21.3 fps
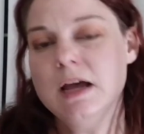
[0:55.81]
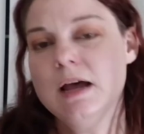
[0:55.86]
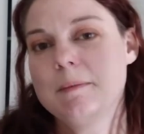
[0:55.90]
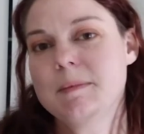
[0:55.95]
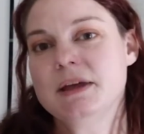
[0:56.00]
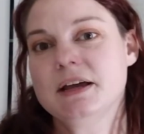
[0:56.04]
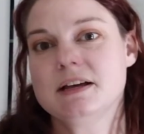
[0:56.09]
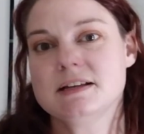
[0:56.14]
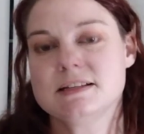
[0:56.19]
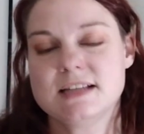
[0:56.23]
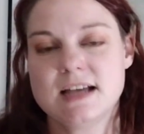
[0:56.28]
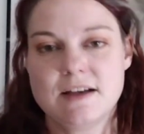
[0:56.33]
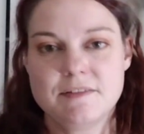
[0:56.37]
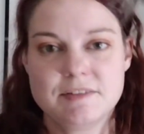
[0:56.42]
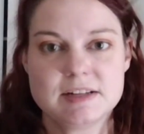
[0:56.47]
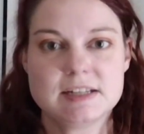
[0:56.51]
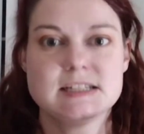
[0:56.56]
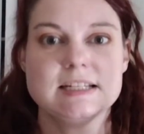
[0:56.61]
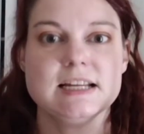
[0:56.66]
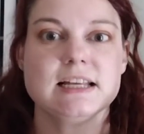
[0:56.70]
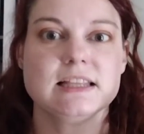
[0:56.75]
because having
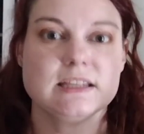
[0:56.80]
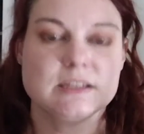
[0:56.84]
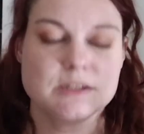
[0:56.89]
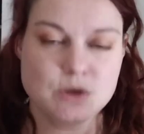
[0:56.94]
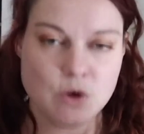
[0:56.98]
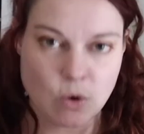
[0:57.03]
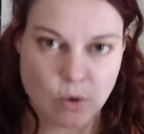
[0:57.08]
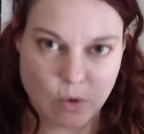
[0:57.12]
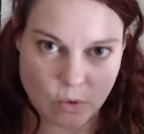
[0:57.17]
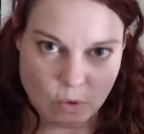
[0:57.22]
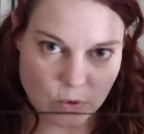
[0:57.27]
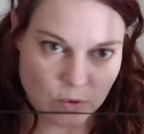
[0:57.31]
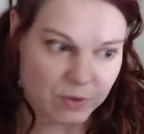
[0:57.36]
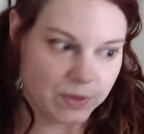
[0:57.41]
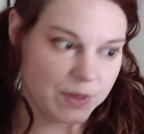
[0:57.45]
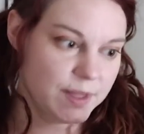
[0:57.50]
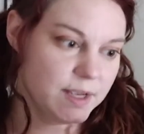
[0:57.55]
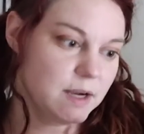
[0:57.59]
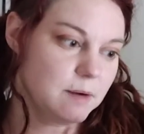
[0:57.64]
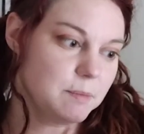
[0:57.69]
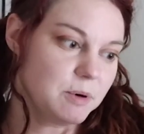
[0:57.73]
to take this whole
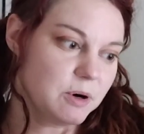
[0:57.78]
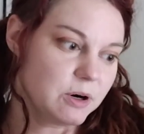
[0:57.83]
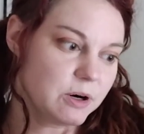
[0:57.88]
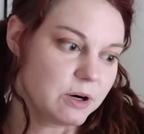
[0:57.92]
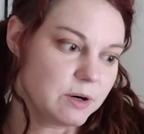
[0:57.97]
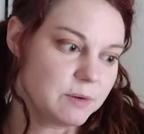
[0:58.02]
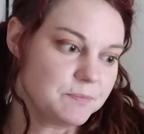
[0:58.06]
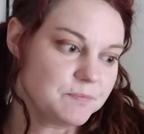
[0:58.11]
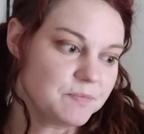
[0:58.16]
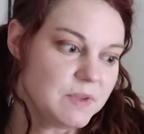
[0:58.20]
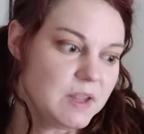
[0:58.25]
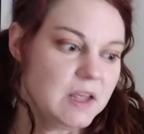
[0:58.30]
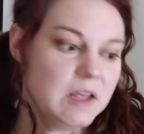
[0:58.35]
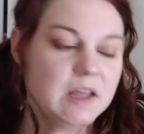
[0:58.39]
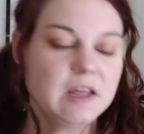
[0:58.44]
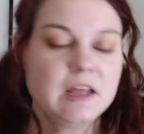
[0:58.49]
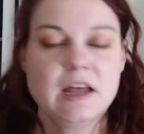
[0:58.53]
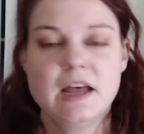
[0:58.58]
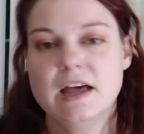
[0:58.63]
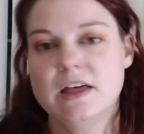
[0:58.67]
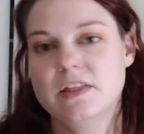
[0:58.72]
thing apart
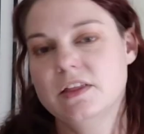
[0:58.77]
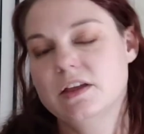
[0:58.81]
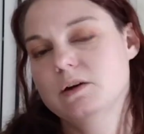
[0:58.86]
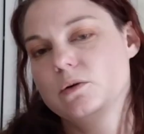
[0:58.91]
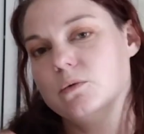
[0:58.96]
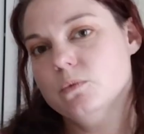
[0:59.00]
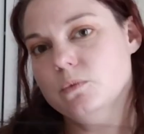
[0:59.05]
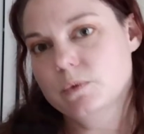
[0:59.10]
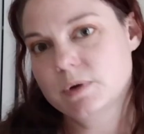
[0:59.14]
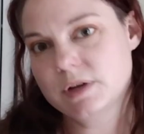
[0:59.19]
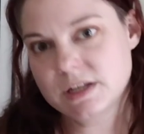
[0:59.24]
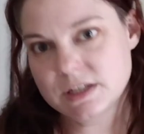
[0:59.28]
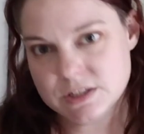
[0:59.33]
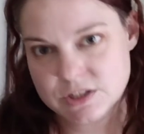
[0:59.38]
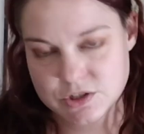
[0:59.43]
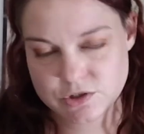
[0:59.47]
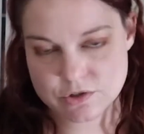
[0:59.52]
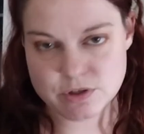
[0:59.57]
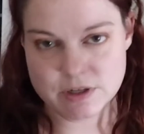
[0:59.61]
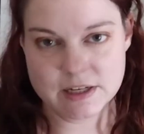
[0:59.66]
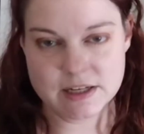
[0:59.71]
and then
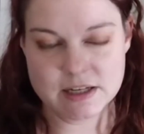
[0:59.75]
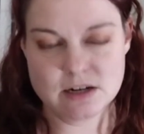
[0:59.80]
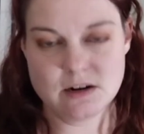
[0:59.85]
restring